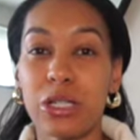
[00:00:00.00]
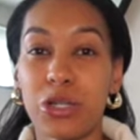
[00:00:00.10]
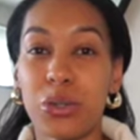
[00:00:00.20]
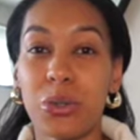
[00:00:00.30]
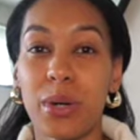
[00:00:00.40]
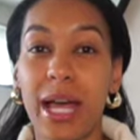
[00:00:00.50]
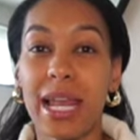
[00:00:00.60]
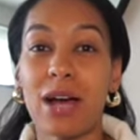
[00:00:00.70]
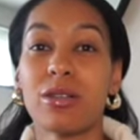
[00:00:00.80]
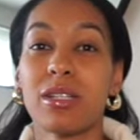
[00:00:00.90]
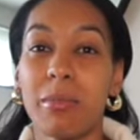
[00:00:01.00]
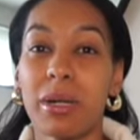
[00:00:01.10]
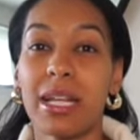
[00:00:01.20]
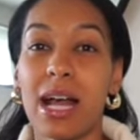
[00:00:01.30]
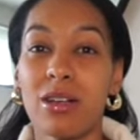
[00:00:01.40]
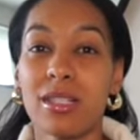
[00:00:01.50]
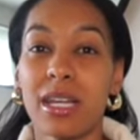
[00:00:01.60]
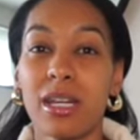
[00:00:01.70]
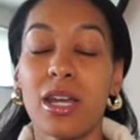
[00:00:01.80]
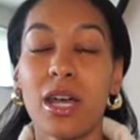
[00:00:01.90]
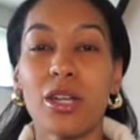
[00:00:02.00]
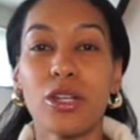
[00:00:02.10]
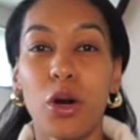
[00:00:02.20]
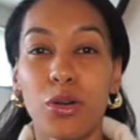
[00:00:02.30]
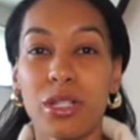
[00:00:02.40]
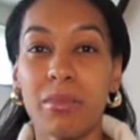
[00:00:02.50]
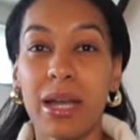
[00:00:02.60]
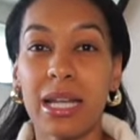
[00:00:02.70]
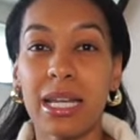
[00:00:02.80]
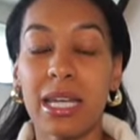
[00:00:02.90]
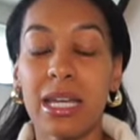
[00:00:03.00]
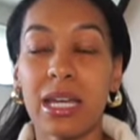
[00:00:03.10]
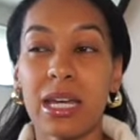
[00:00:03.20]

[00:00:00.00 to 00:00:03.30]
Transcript: to allow somebody else in to ultimately